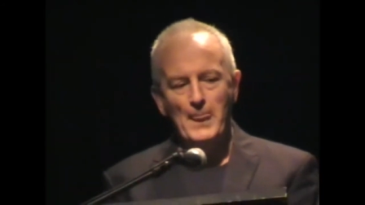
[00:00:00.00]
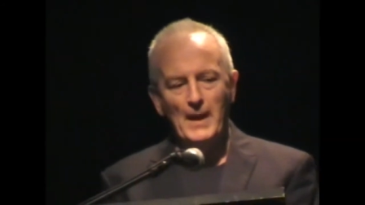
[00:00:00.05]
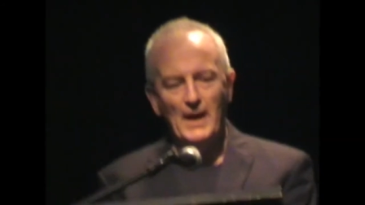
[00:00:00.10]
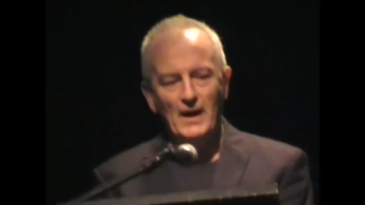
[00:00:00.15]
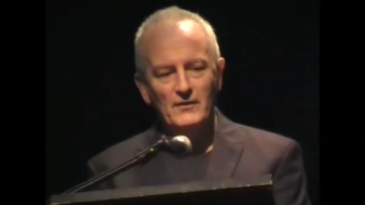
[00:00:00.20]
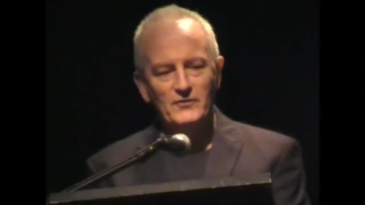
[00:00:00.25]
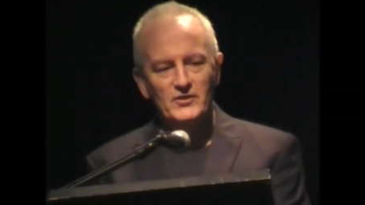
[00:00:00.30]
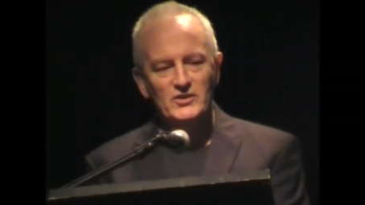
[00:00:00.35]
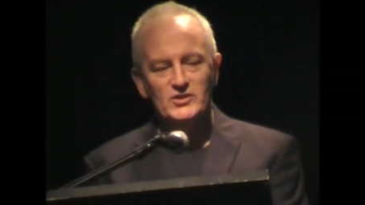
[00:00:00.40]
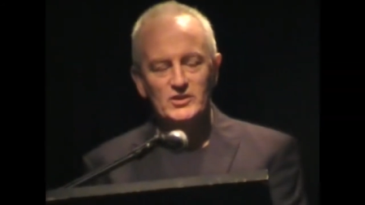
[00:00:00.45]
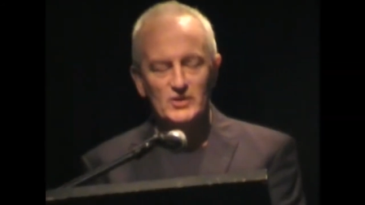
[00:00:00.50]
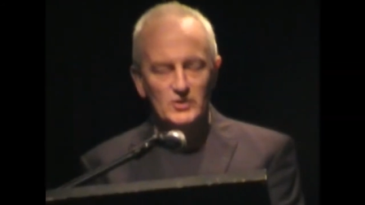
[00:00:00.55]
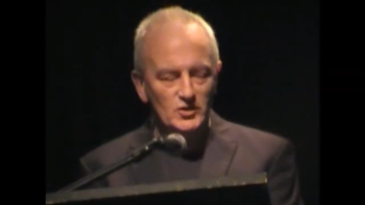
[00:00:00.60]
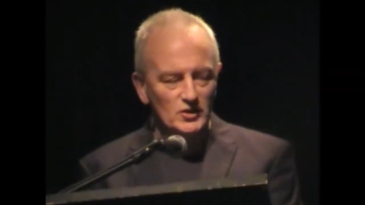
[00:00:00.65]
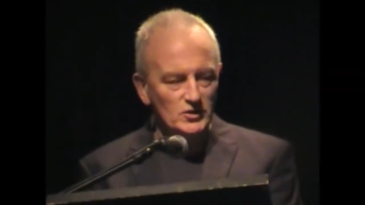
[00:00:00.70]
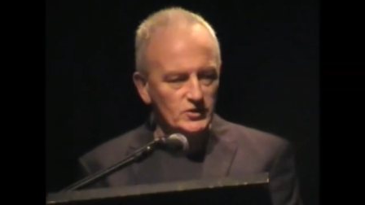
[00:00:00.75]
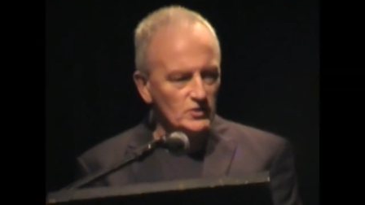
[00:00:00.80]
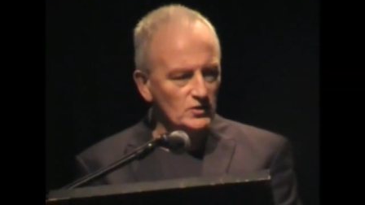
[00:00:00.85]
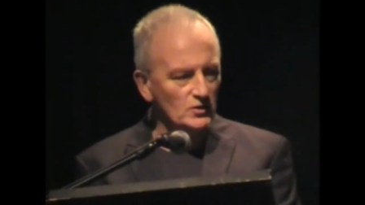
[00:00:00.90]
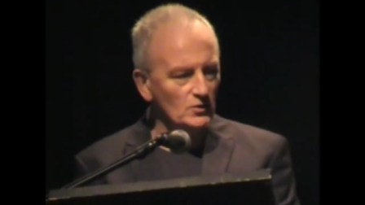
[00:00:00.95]
have a
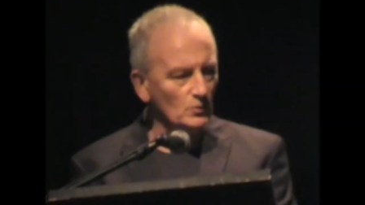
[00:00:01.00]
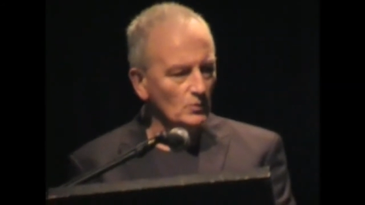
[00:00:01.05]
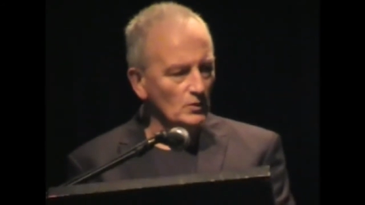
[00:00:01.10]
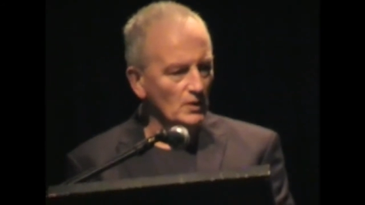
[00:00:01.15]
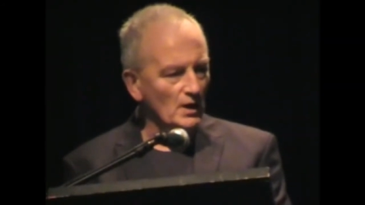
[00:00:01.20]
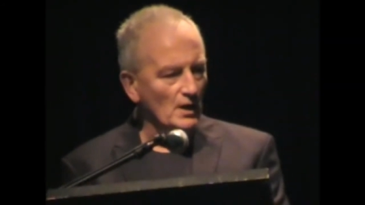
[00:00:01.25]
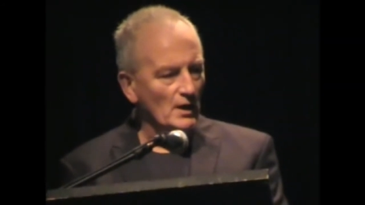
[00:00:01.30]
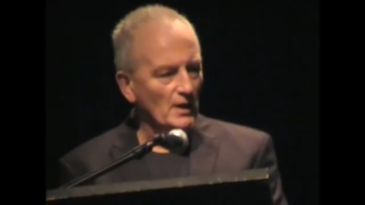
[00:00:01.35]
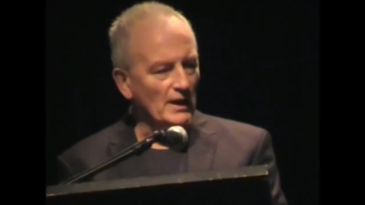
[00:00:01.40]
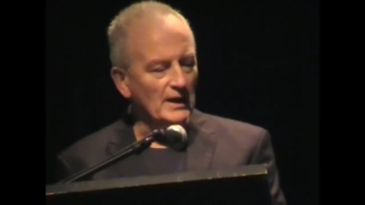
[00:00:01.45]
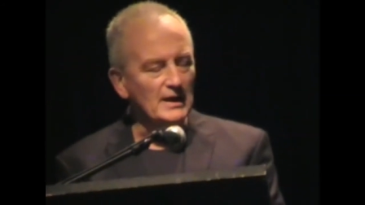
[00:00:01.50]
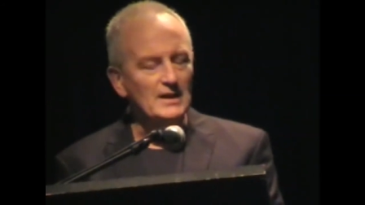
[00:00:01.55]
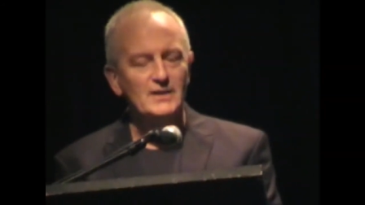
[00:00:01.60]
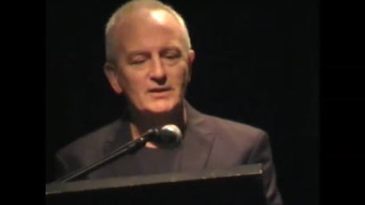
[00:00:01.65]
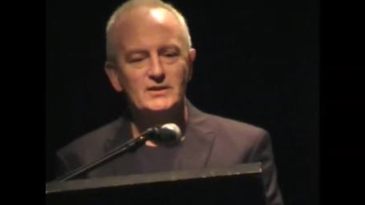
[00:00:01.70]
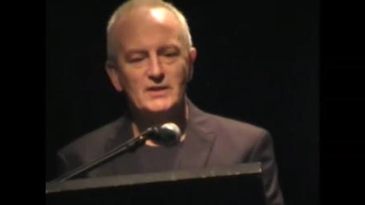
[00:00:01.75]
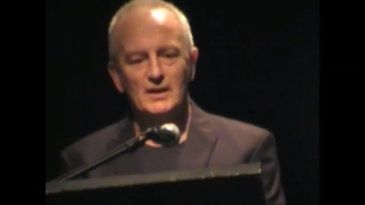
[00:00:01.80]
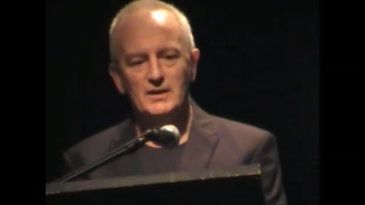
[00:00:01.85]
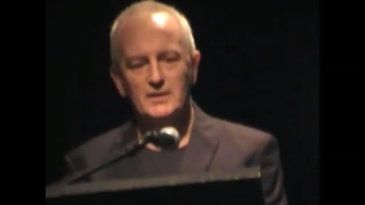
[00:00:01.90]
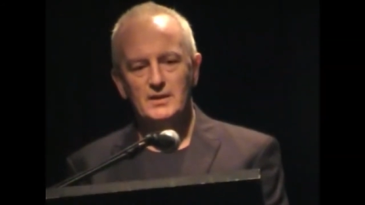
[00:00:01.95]
central school in
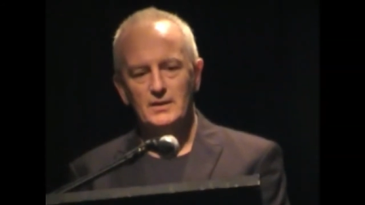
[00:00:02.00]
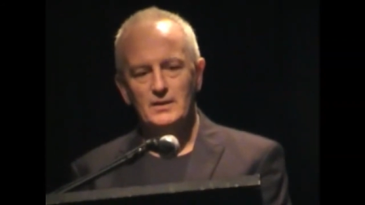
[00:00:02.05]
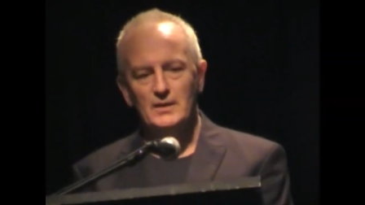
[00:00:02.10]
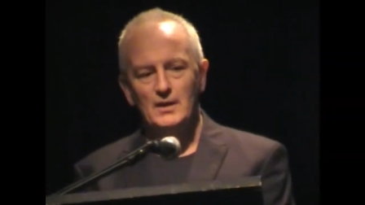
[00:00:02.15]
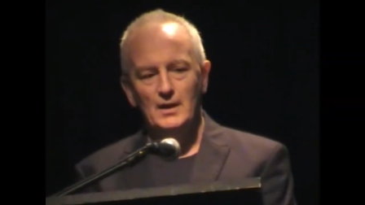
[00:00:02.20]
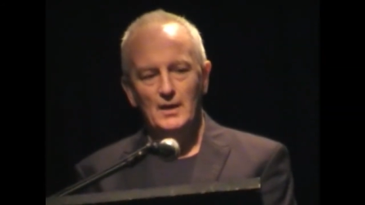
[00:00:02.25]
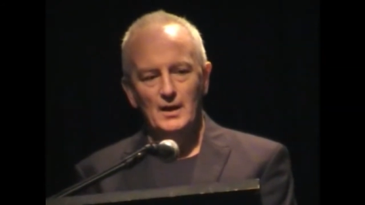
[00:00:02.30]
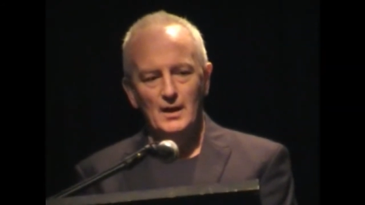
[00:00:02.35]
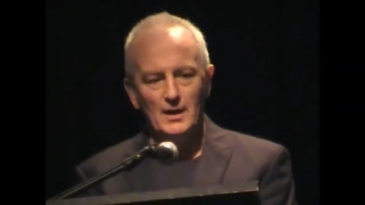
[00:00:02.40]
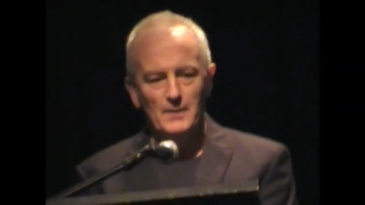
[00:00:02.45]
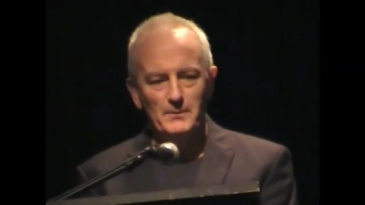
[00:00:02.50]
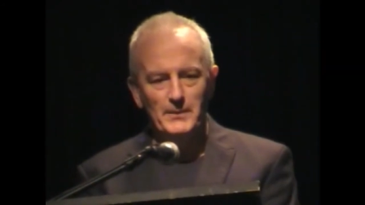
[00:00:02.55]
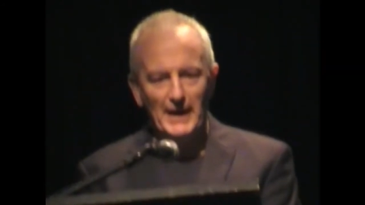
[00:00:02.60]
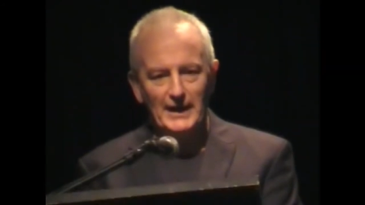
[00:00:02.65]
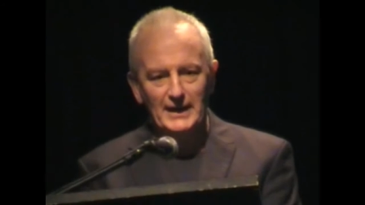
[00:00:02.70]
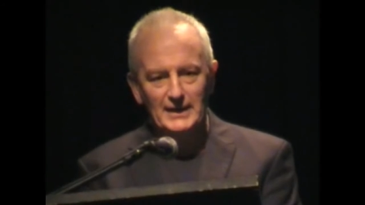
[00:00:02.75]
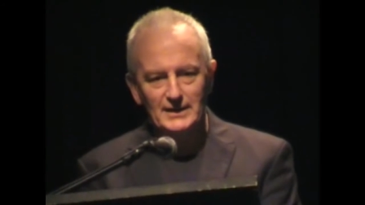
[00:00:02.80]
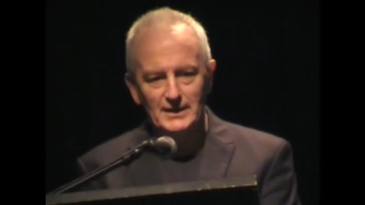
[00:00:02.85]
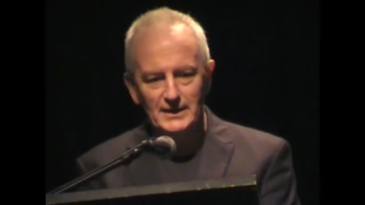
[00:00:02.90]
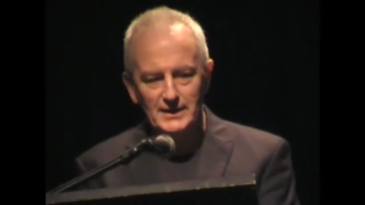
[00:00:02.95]
Listowel
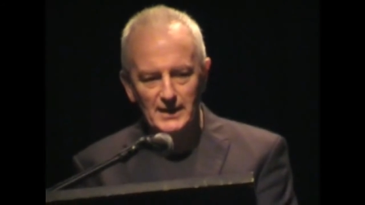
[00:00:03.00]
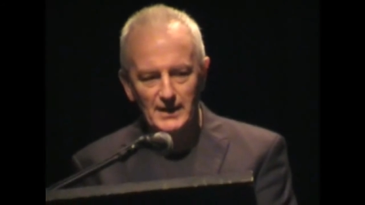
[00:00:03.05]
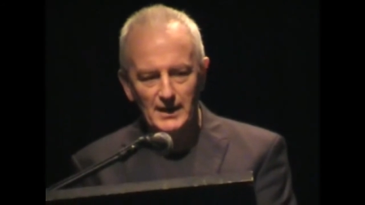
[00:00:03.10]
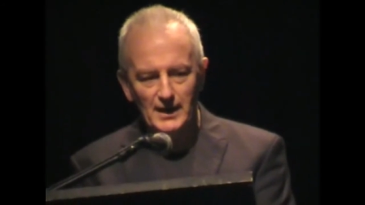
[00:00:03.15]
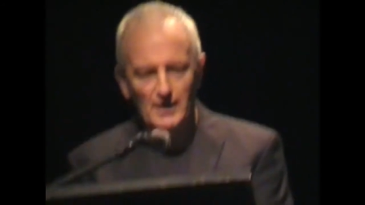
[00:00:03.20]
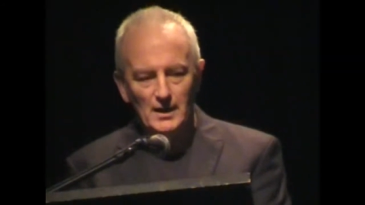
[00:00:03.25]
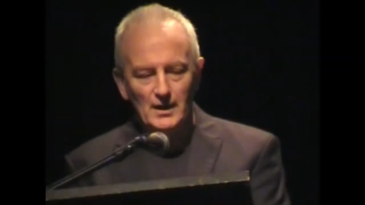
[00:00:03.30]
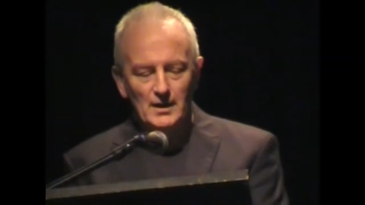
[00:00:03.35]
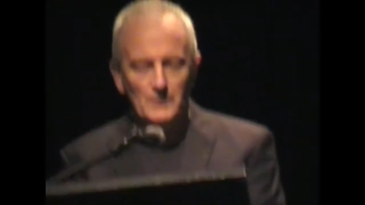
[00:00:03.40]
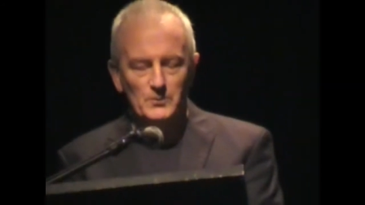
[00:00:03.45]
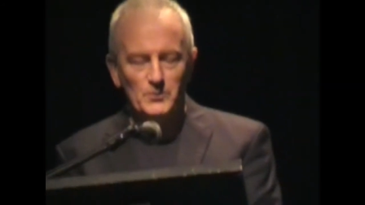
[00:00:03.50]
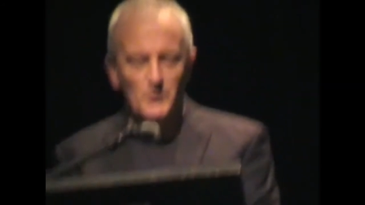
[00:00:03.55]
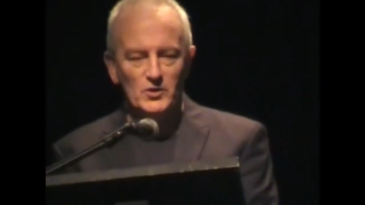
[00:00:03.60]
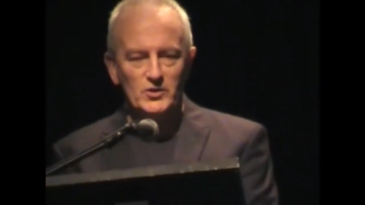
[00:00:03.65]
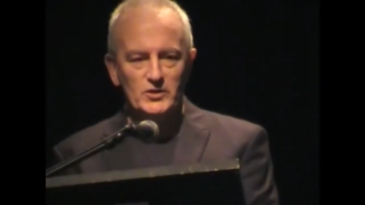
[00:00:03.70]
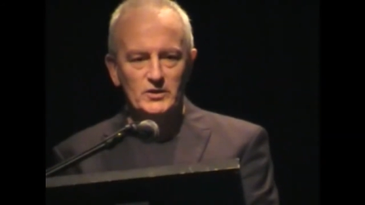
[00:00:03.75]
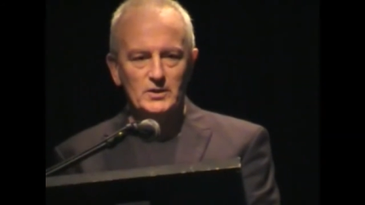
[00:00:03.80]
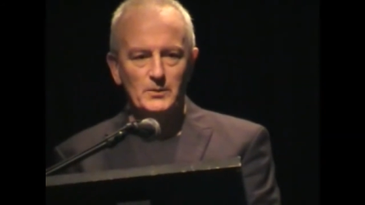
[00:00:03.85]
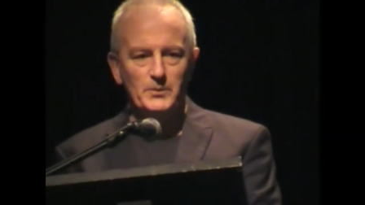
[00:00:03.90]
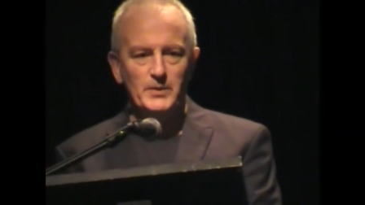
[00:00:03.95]
back in the day, but
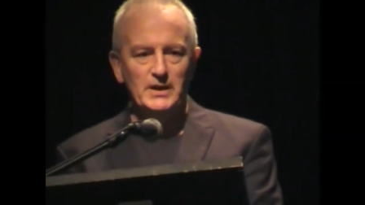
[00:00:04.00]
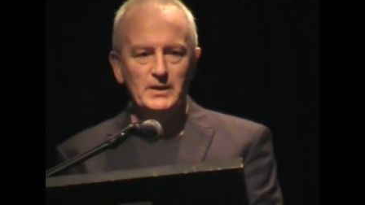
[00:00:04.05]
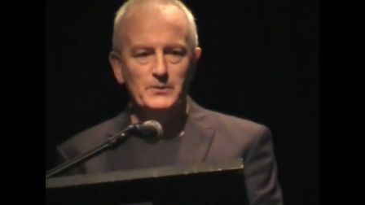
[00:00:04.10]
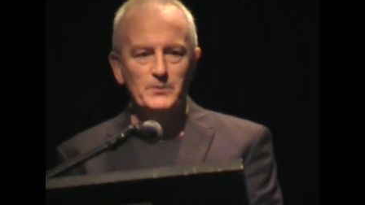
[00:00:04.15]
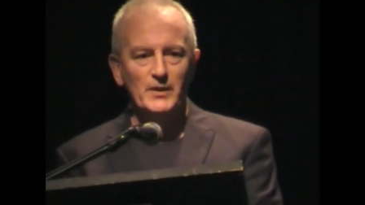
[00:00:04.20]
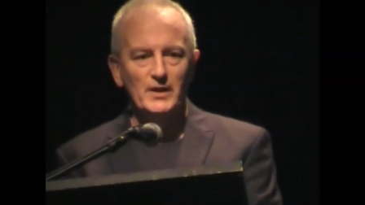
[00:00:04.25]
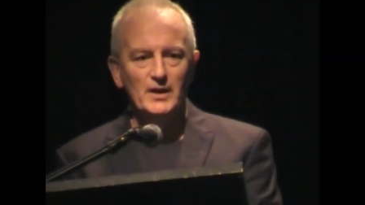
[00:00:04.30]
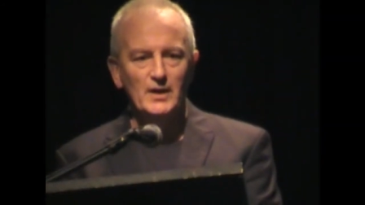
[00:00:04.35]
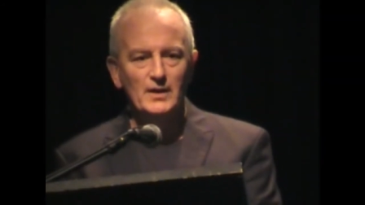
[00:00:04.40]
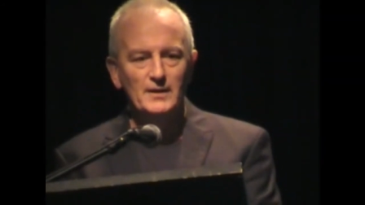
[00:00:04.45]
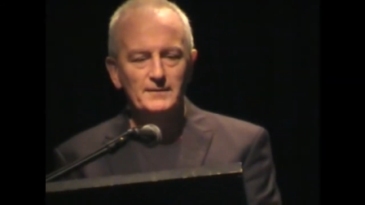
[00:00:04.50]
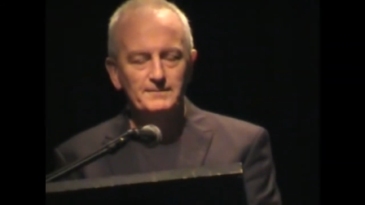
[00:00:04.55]
the people